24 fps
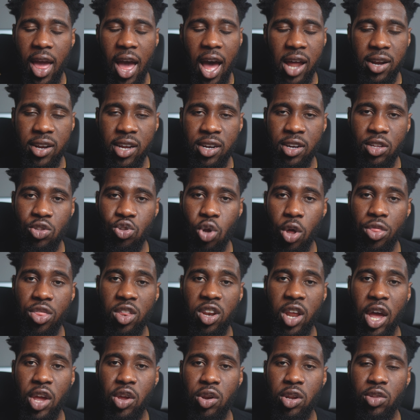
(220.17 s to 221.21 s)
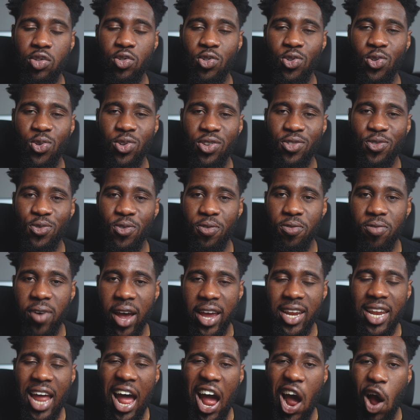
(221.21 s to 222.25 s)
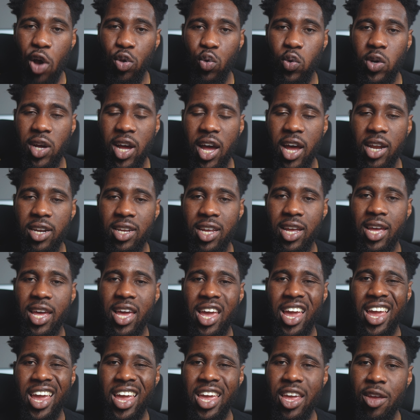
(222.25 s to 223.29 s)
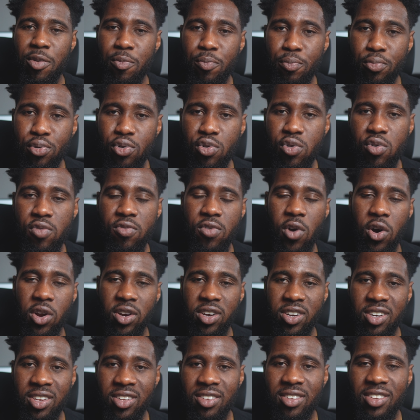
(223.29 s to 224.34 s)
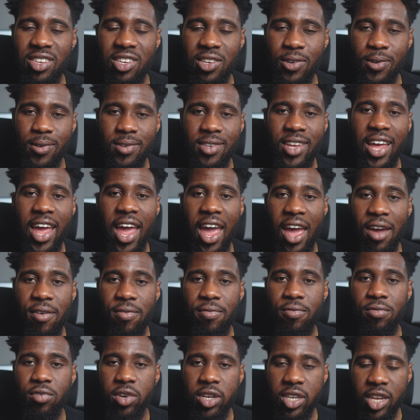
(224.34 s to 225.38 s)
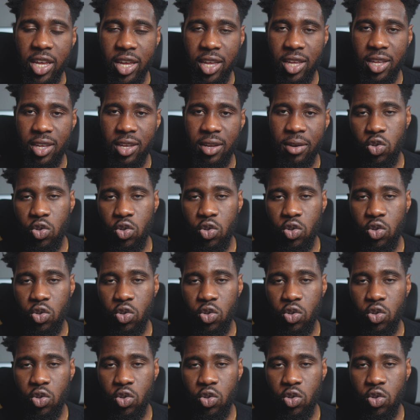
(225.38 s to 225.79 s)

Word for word: And then the third thing that you need to do is to find how you can improve on these skills every day.